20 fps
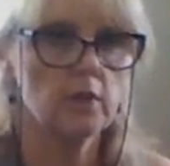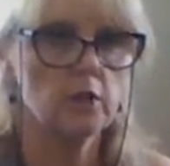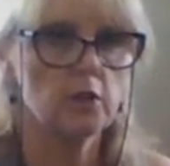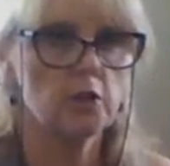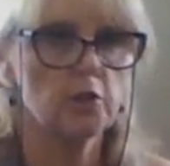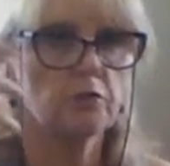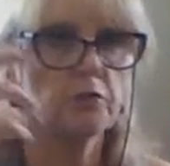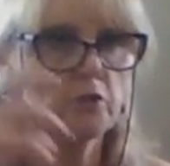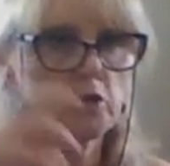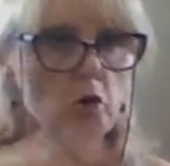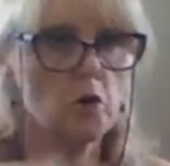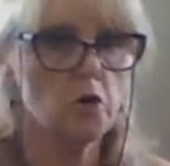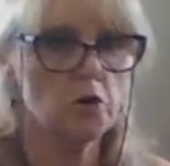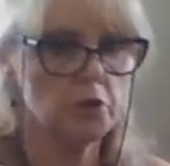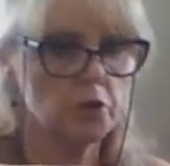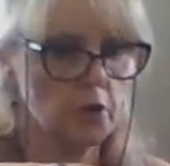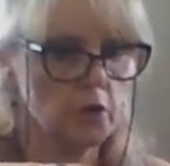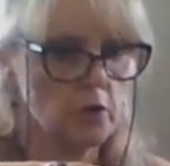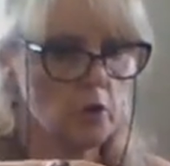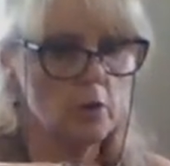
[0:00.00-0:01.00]
you've got
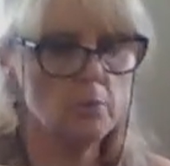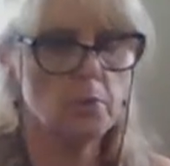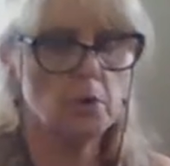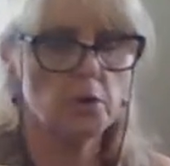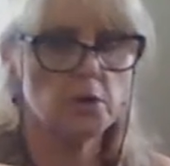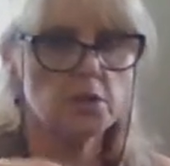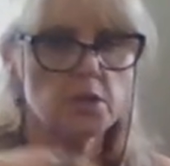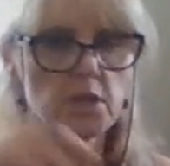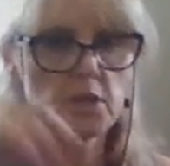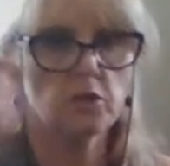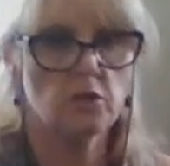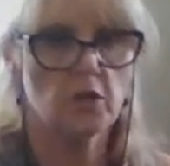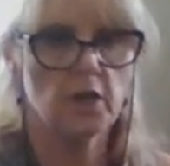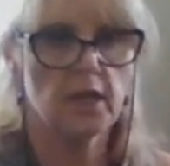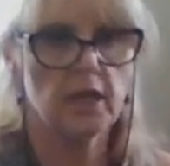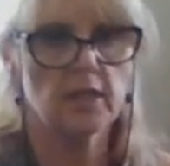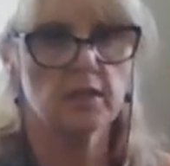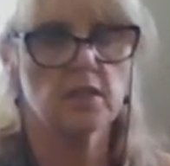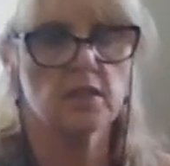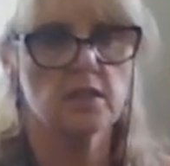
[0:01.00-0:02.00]
the goblins in your
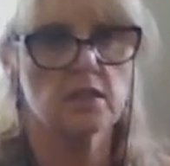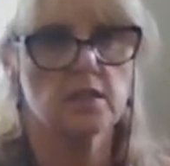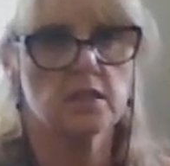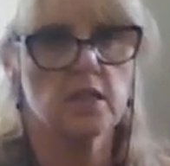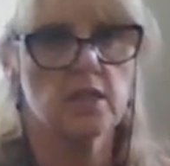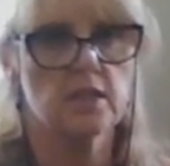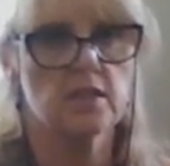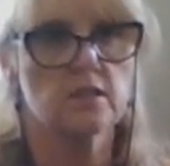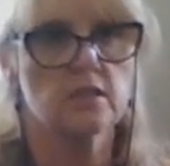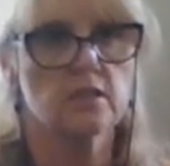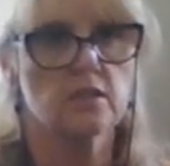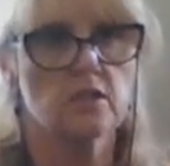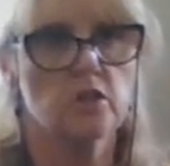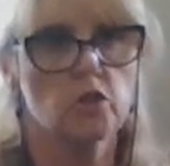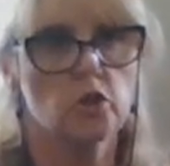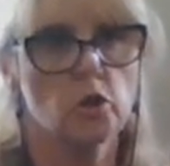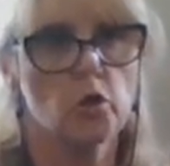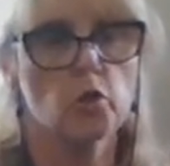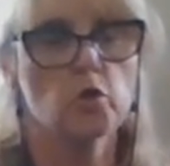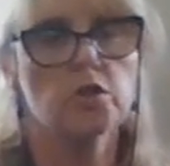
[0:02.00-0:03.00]
head that says
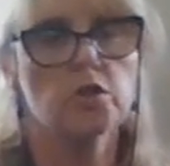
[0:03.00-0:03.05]
you're